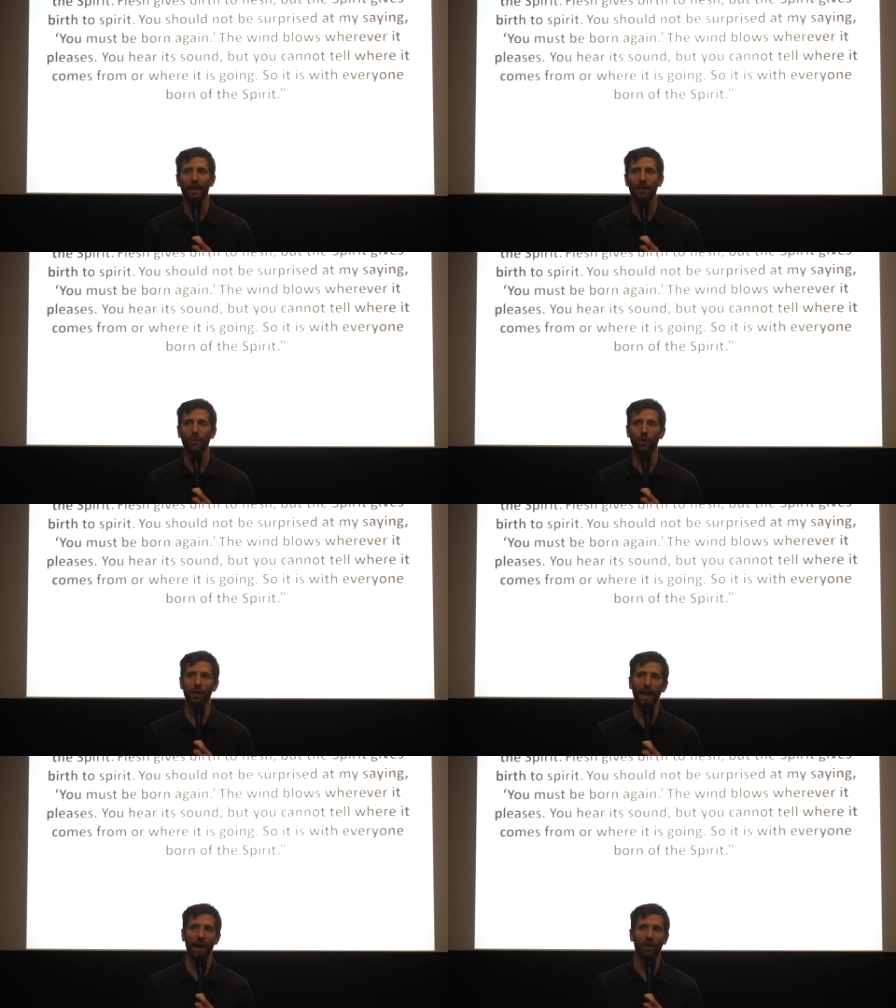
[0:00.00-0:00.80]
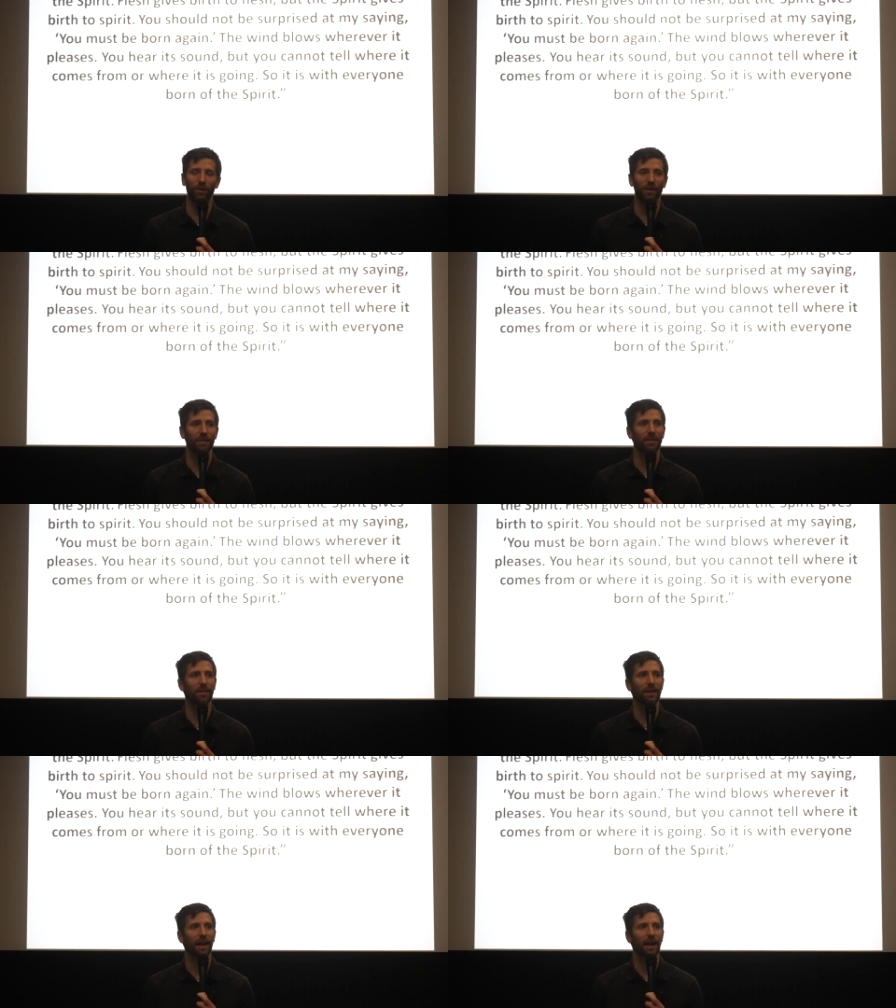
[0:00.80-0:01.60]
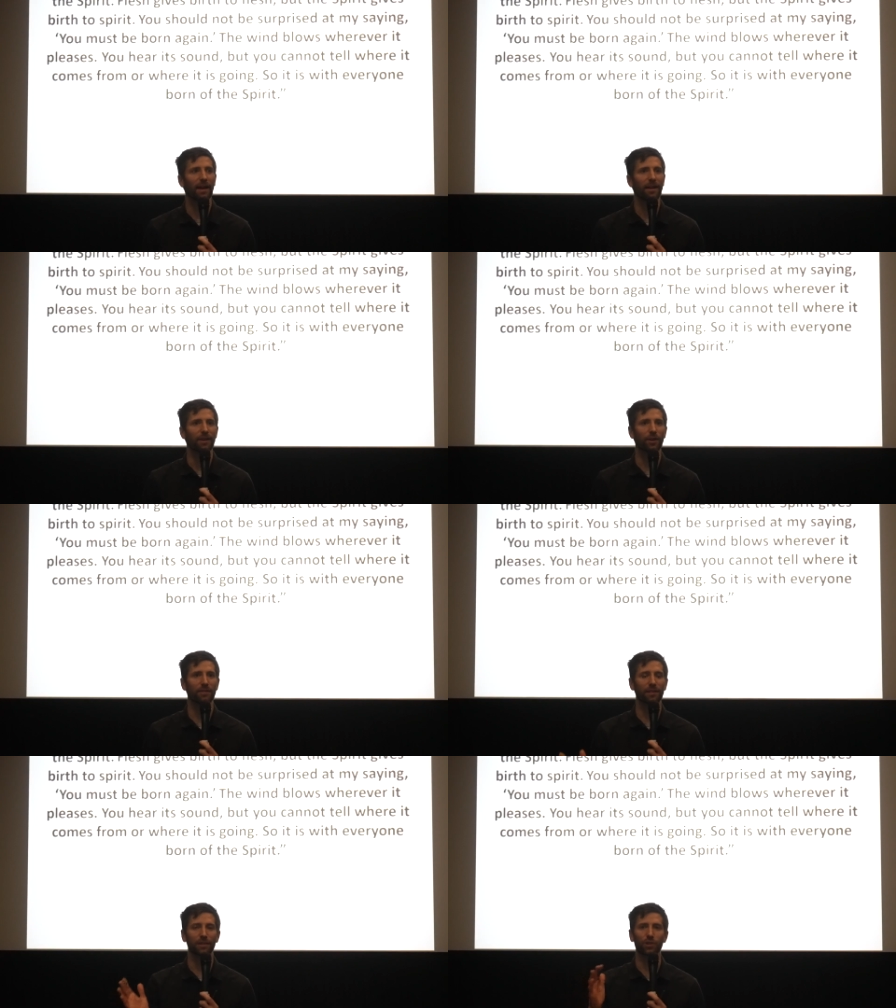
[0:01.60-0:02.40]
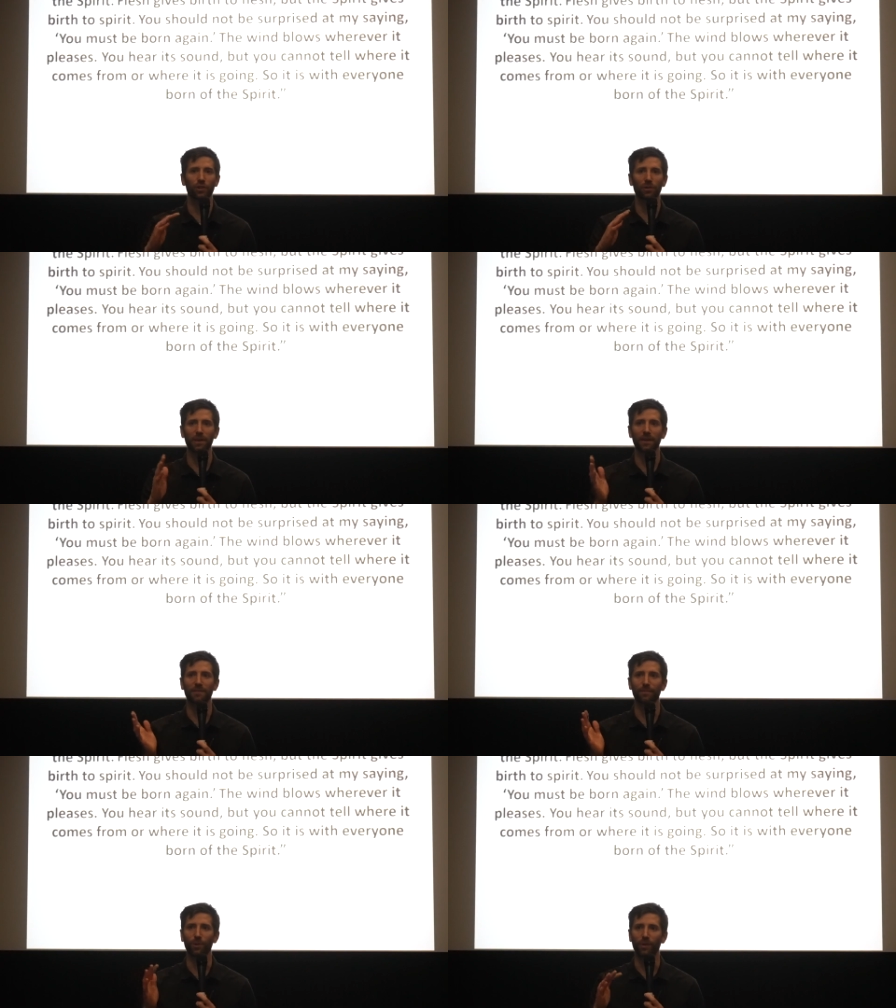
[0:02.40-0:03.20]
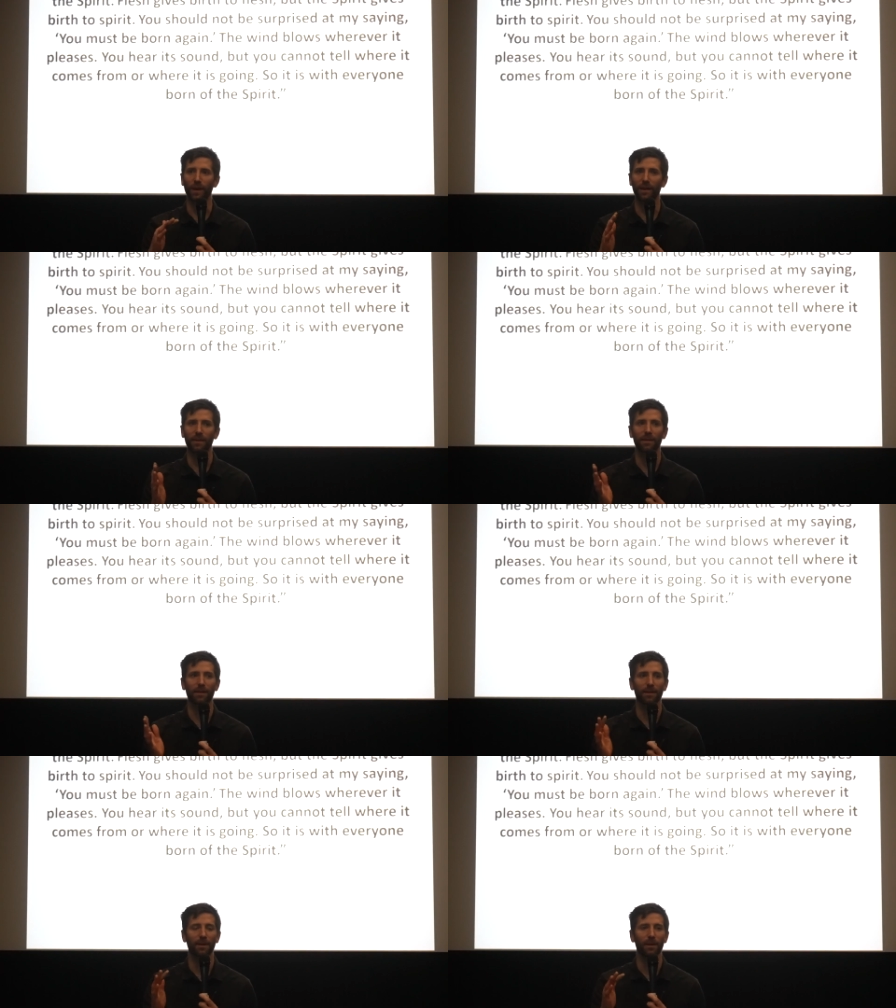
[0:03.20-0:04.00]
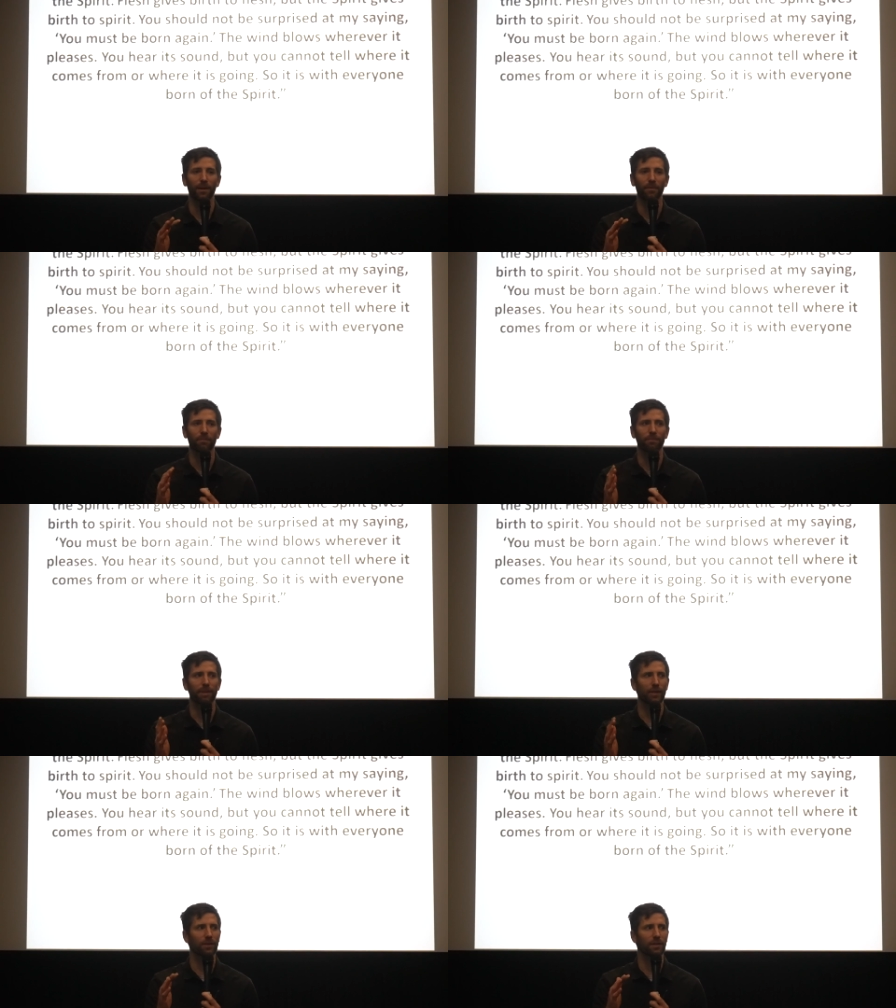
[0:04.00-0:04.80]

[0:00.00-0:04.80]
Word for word: You look out, you could see the trees moving, but you